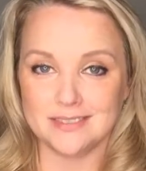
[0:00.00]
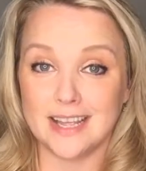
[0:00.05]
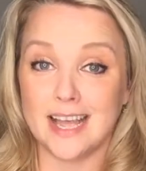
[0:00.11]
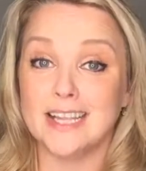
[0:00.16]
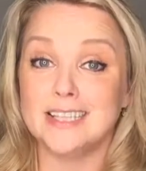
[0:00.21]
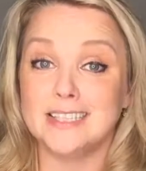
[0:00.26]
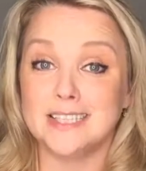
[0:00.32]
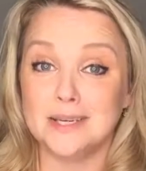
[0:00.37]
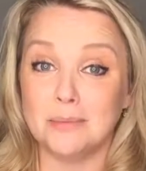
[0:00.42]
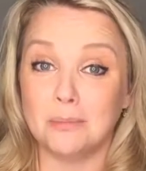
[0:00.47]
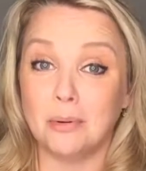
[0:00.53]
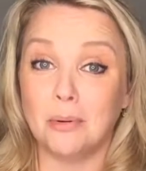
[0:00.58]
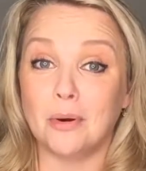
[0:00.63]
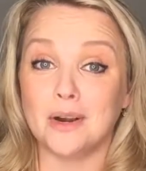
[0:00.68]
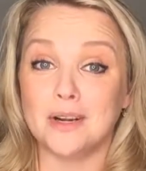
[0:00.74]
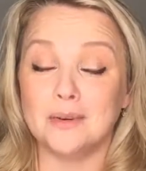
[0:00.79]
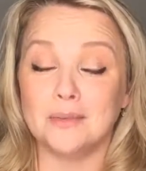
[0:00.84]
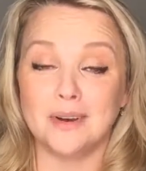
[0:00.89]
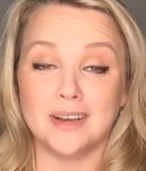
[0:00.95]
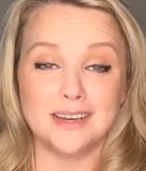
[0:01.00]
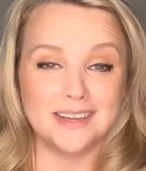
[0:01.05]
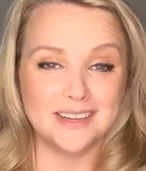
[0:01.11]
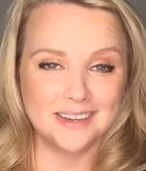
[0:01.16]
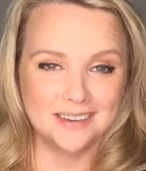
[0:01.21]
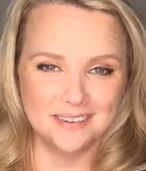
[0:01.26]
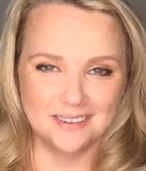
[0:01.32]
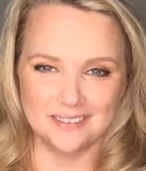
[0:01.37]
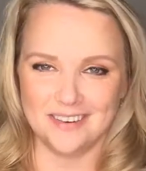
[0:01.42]
That's an important one.
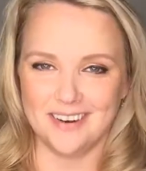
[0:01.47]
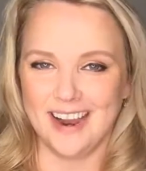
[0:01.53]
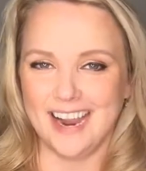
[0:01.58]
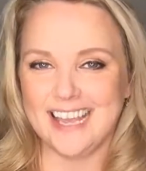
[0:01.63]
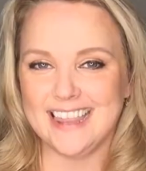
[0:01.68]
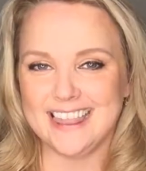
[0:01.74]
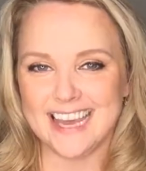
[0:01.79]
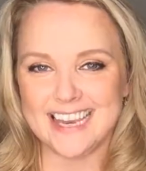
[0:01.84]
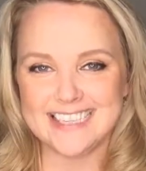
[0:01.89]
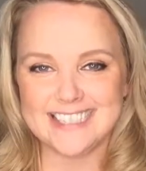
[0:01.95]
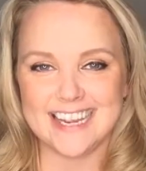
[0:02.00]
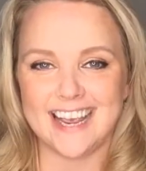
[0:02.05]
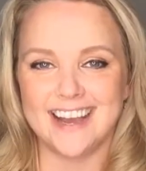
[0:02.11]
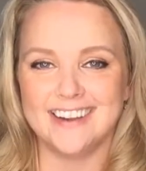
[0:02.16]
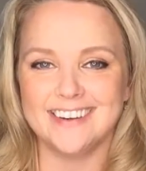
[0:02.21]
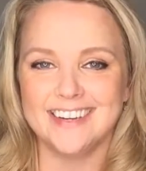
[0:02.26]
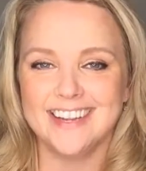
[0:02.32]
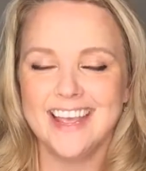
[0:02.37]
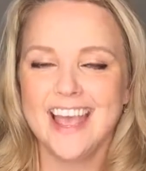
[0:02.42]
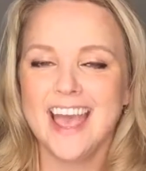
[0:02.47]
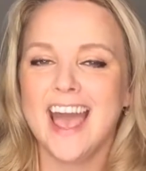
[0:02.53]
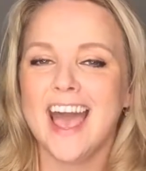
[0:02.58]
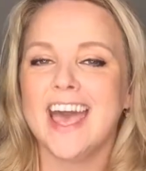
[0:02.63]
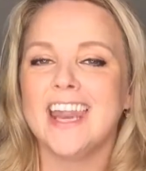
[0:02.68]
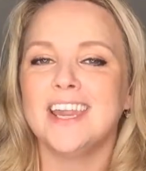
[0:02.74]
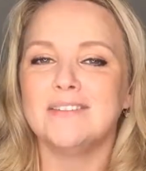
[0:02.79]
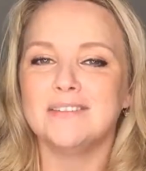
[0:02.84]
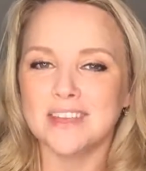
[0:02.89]
Write that down.
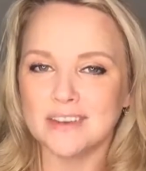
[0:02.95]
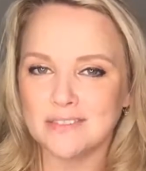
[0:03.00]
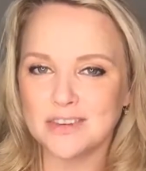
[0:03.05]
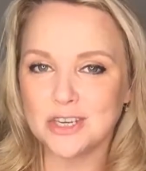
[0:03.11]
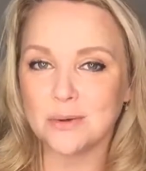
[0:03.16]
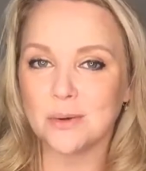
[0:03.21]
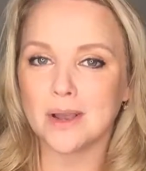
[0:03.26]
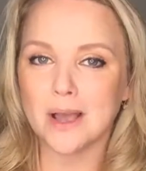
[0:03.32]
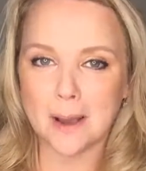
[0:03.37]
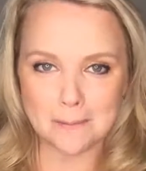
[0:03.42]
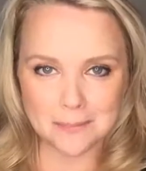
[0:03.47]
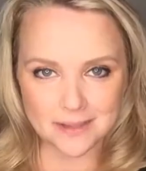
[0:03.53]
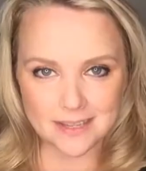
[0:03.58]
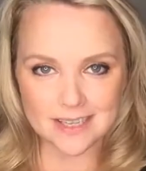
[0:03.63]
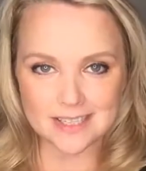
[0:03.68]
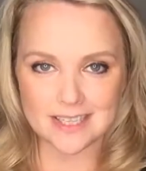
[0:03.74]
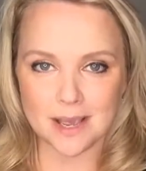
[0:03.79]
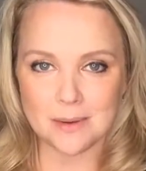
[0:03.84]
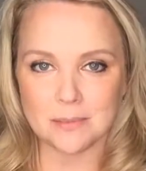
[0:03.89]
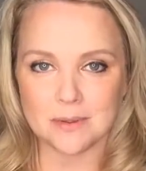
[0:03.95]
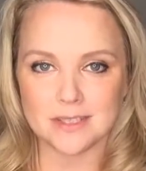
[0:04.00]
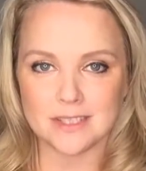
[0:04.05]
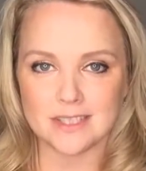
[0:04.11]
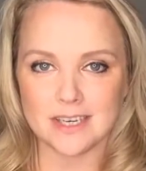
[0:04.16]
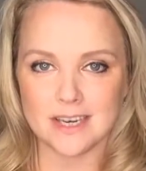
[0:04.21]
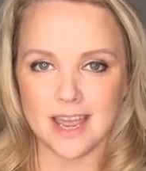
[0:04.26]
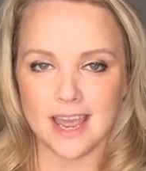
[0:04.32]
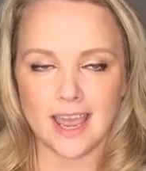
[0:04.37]
And I've given you a couple examples
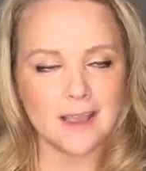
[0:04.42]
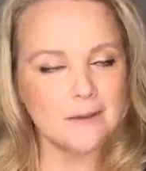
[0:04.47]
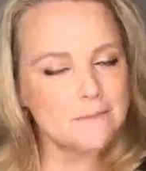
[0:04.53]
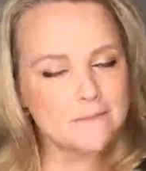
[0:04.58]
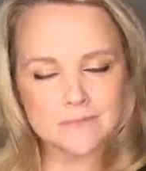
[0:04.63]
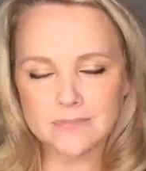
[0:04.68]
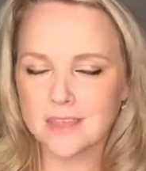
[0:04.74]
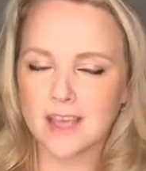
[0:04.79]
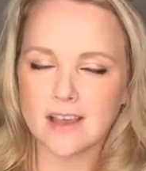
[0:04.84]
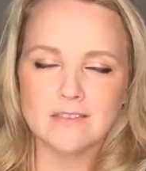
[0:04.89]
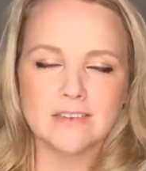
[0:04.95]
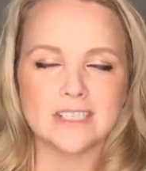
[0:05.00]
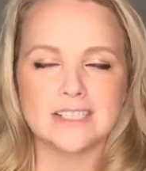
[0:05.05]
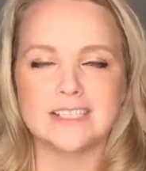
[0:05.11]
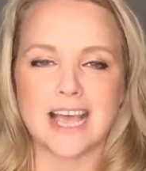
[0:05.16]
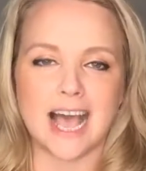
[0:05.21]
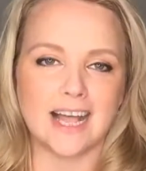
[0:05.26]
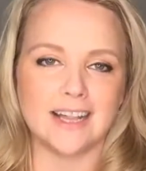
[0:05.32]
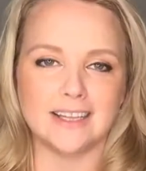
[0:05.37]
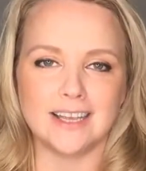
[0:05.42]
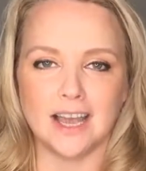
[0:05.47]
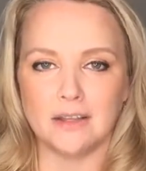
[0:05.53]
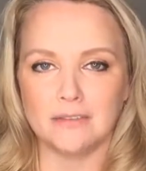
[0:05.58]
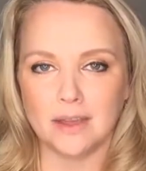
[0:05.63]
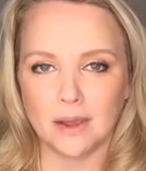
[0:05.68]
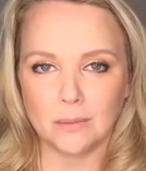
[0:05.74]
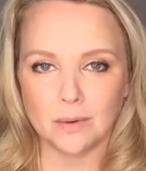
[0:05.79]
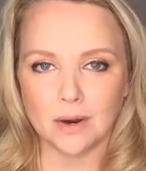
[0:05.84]
today of exactly
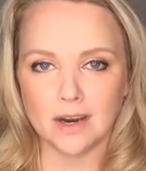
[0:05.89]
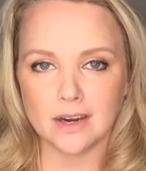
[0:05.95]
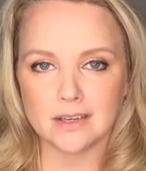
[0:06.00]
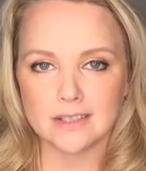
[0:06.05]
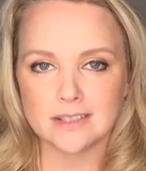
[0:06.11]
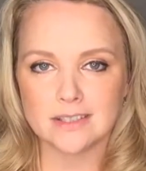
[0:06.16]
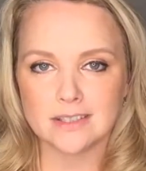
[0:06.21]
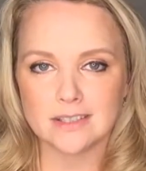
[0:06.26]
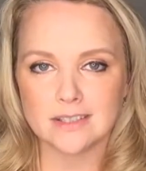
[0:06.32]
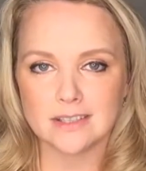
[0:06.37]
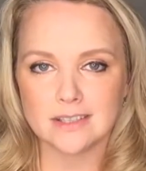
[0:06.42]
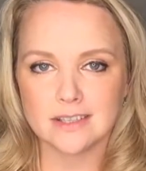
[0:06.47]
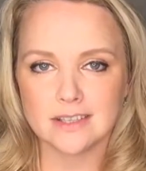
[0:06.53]
how that works.